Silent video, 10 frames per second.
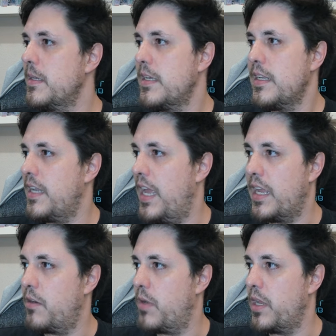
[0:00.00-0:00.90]
Like,
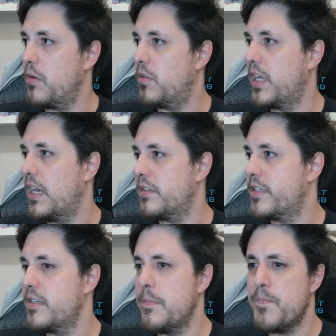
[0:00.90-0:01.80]
really good
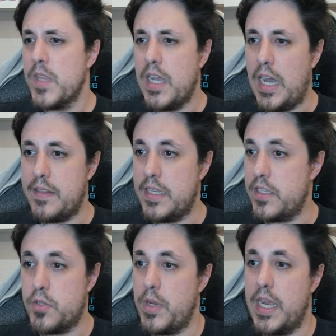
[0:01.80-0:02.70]
cards. And then the
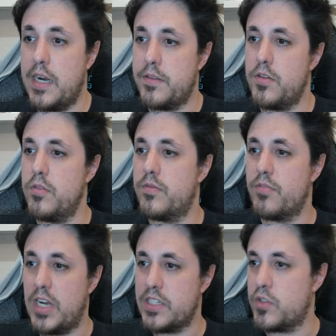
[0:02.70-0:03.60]
trigger, you
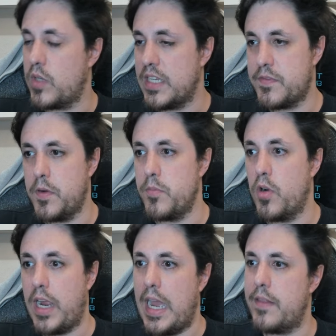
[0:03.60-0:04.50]
trash 2 cards from your
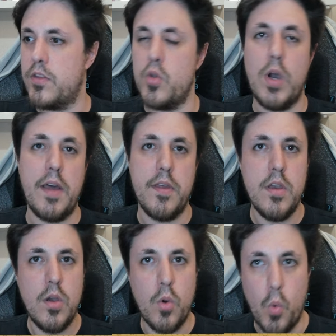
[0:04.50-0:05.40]
hand, you add
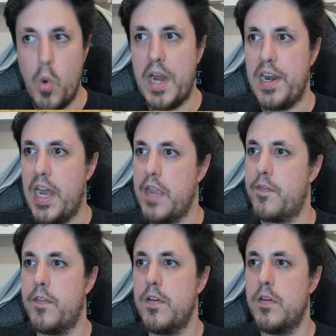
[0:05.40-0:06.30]
1
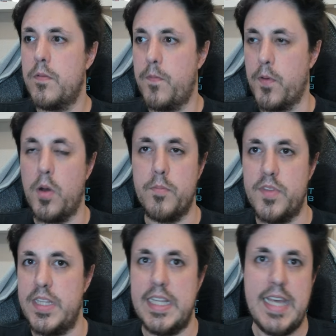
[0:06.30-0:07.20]
life from
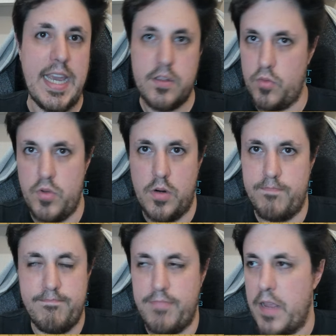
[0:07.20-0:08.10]
the deck to your
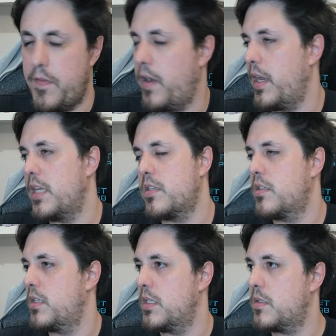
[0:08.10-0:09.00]
life area. It's
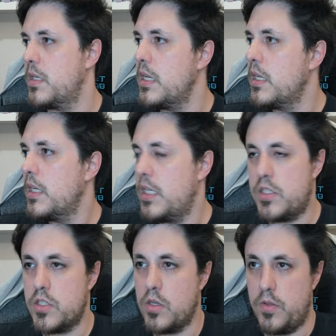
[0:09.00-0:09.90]
just
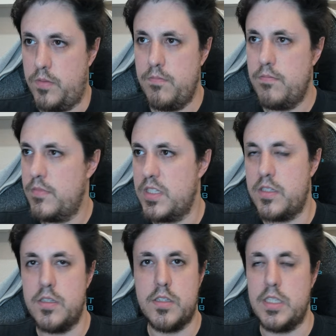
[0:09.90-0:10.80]
good. It's
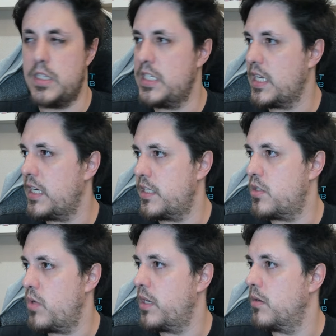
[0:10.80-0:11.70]
just this card is
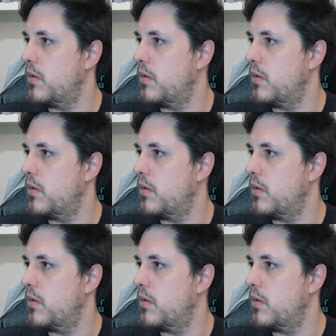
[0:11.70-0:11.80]
really good.